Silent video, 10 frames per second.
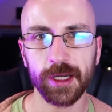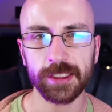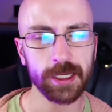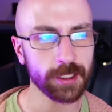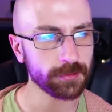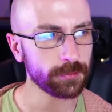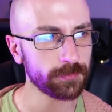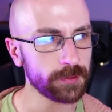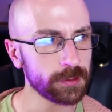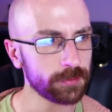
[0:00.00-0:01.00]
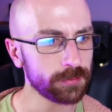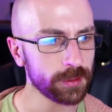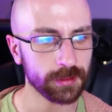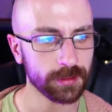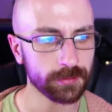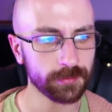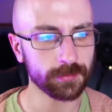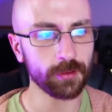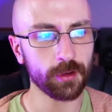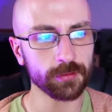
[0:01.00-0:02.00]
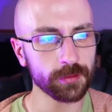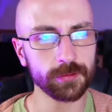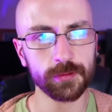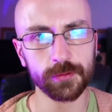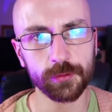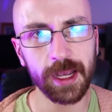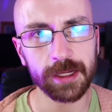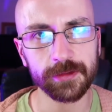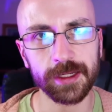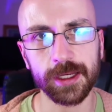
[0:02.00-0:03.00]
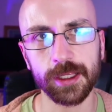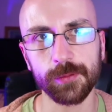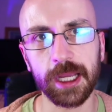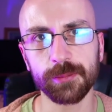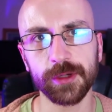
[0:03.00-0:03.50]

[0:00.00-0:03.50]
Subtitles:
yeah, I do feel it doesn't detract in any way.